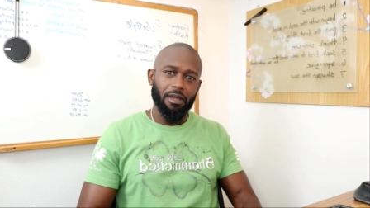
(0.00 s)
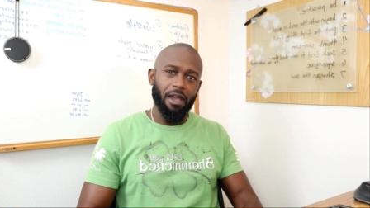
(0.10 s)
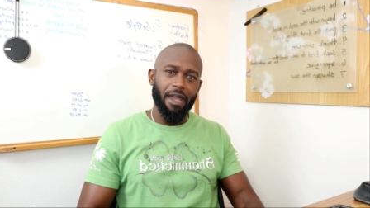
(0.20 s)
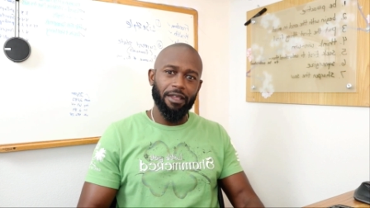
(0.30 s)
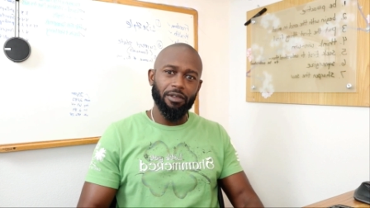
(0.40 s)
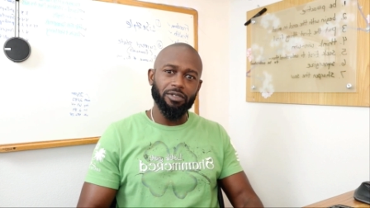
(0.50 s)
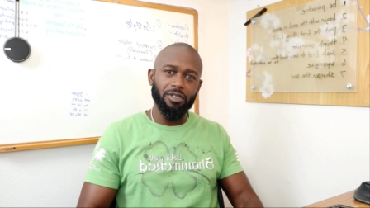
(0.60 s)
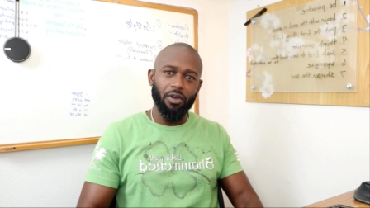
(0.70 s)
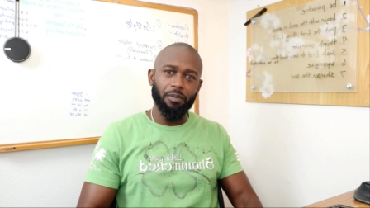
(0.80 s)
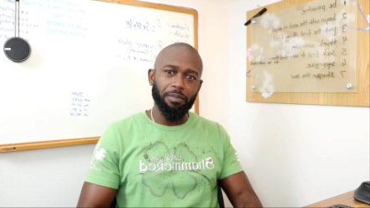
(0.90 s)
I use
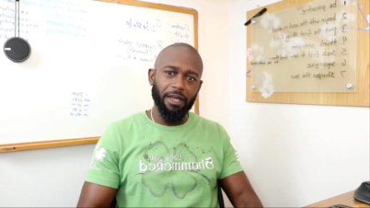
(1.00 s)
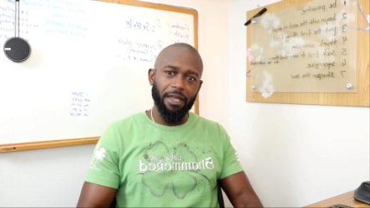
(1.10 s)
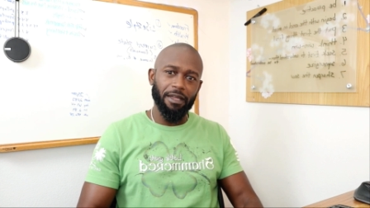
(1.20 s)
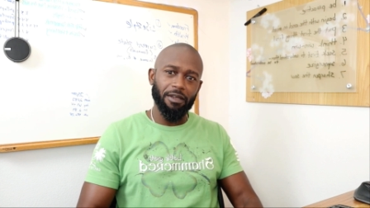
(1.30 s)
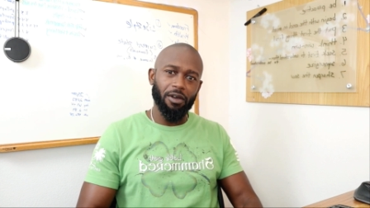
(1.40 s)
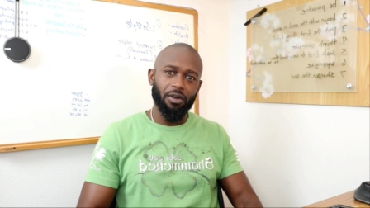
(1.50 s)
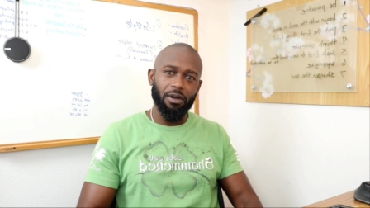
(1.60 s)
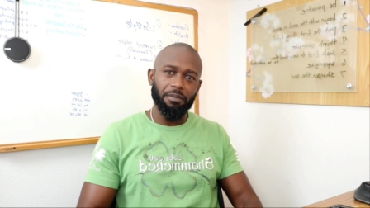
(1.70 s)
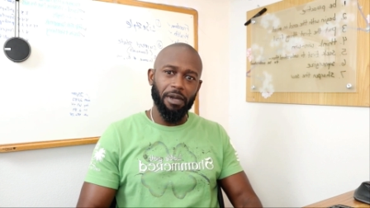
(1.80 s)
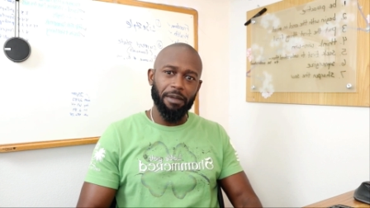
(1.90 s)
NotePlan
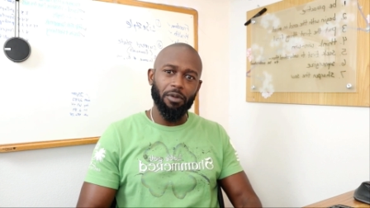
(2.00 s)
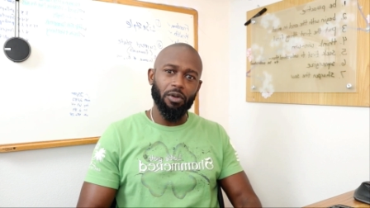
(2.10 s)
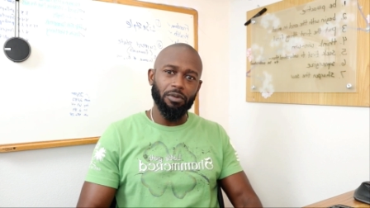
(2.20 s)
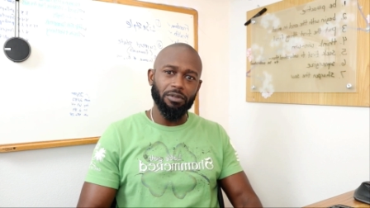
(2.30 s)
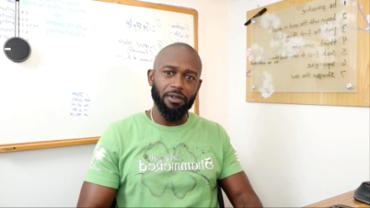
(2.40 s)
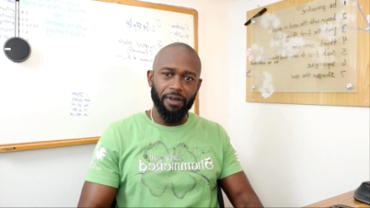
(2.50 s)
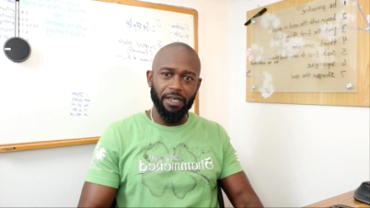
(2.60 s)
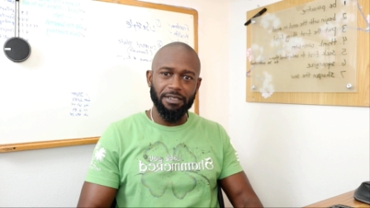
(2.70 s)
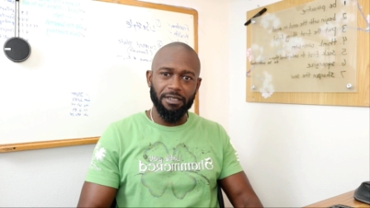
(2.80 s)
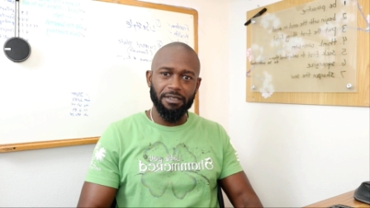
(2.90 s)
on my mobile
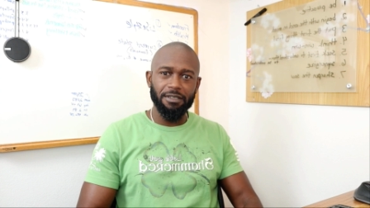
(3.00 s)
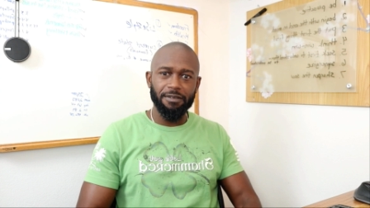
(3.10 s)
devices.